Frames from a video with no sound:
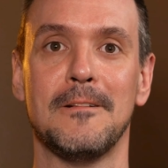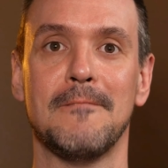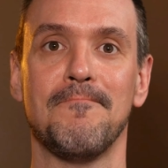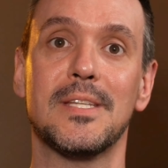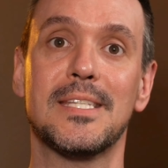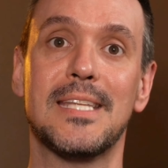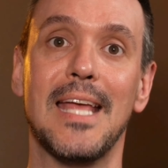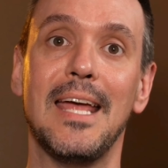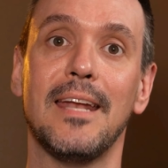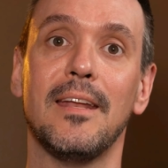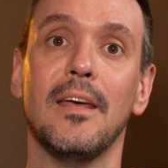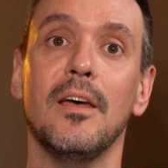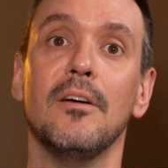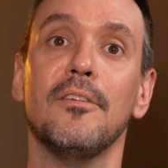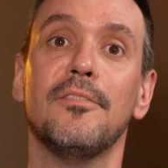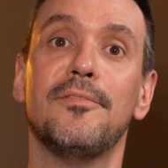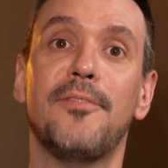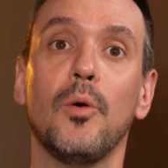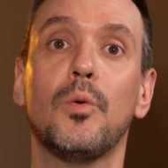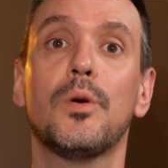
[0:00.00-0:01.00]
Instead,
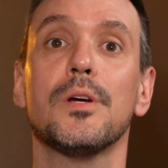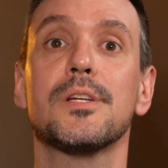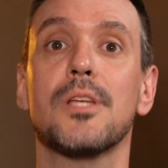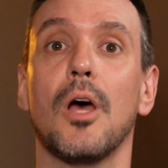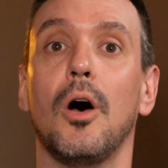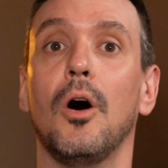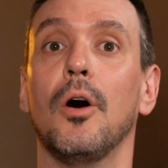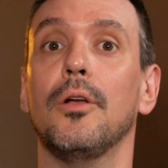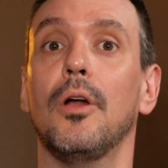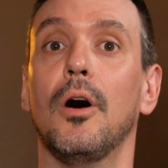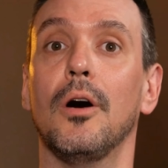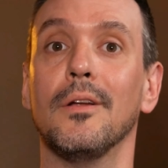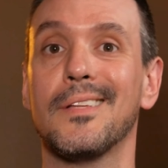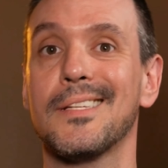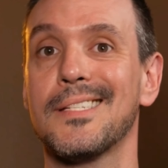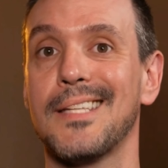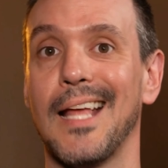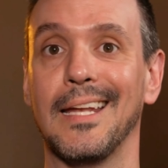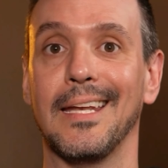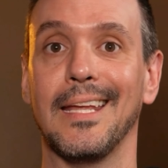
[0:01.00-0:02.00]
focus on
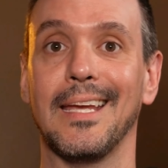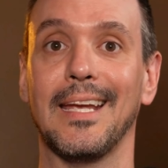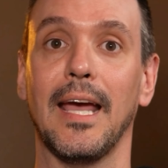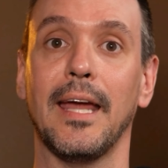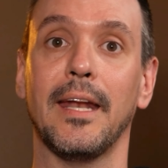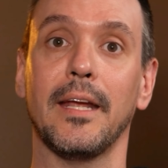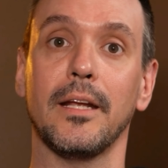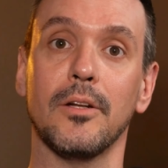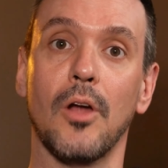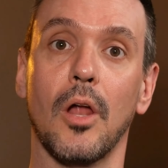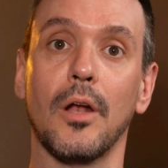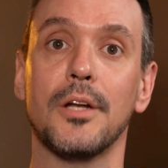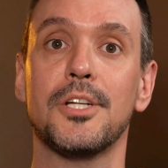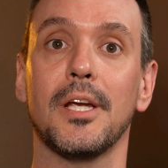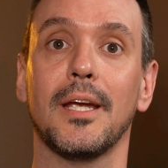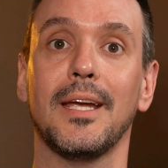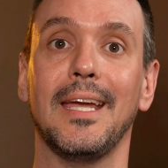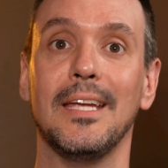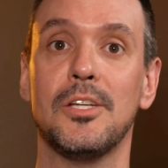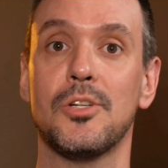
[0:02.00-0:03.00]
understanding and
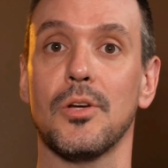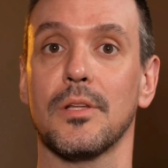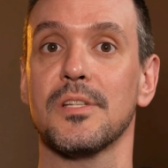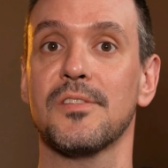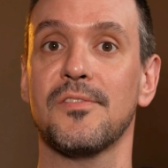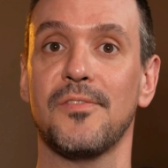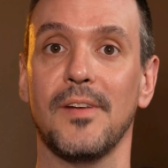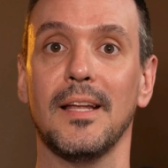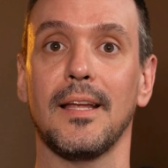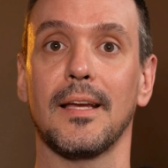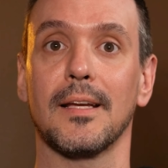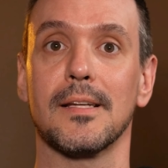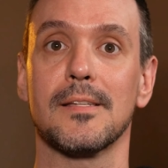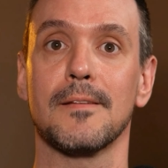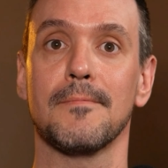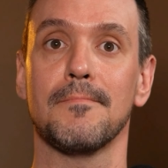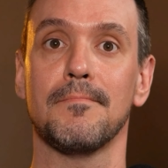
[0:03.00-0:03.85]
acknowledging each other's feelings.